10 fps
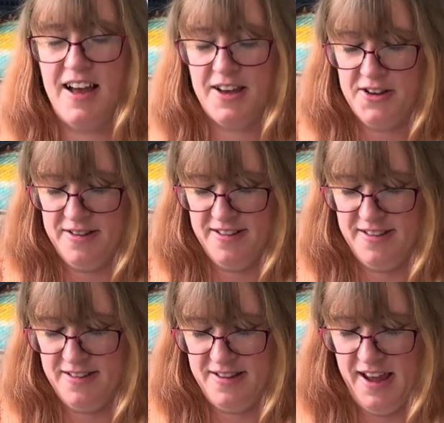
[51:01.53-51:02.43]
I couldn't
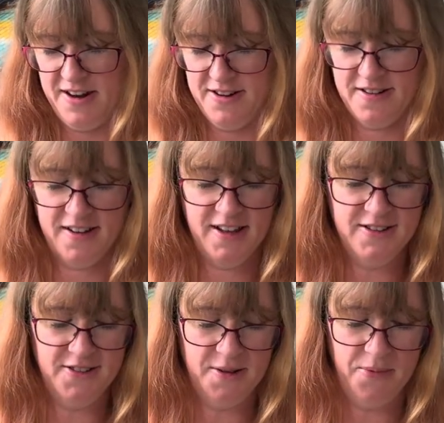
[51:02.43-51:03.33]
take her
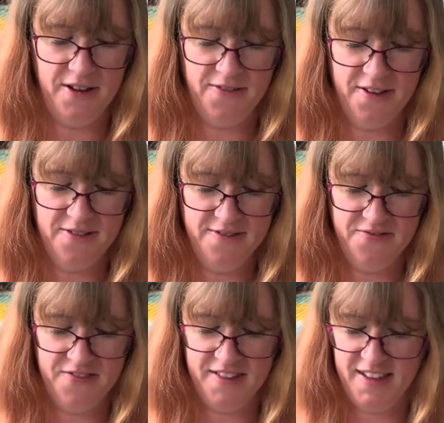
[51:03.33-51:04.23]
to the preview,
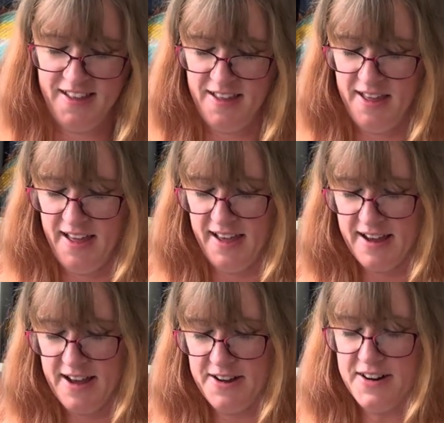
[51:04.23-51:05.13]
I
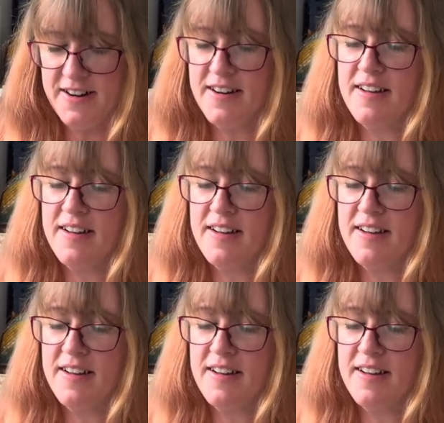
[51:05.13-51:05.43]
got her